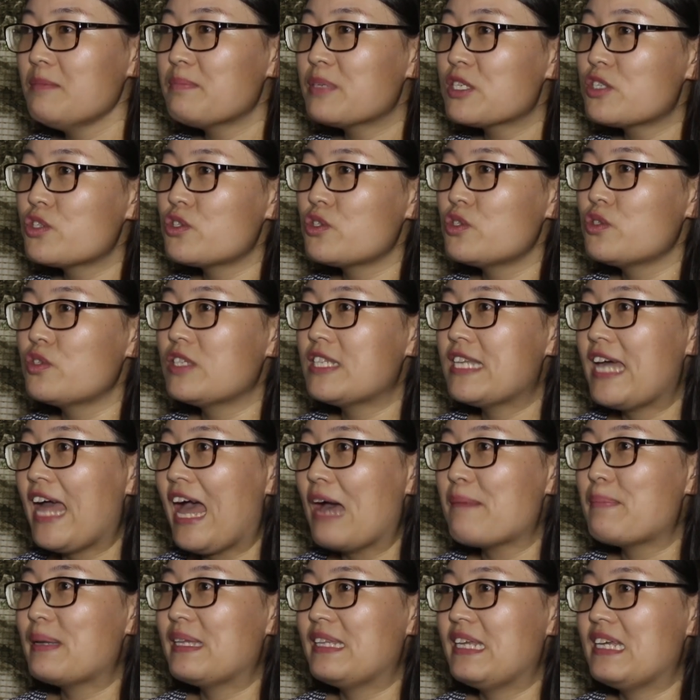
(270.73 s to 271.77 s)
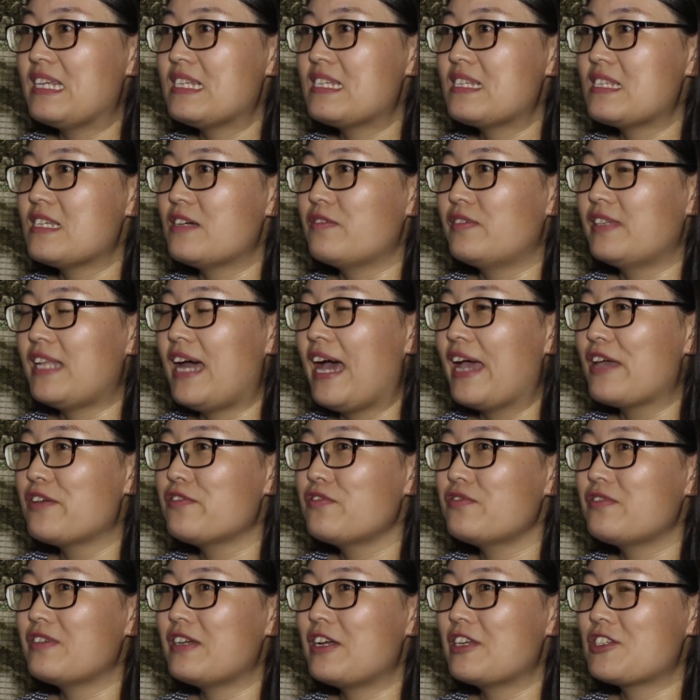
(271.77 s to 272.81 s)
pursue the happiness of
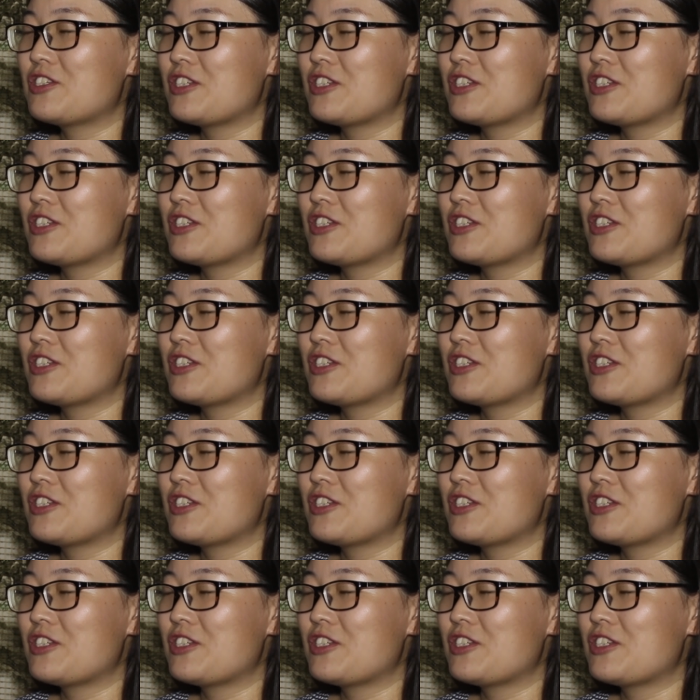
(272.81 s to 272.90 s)
life.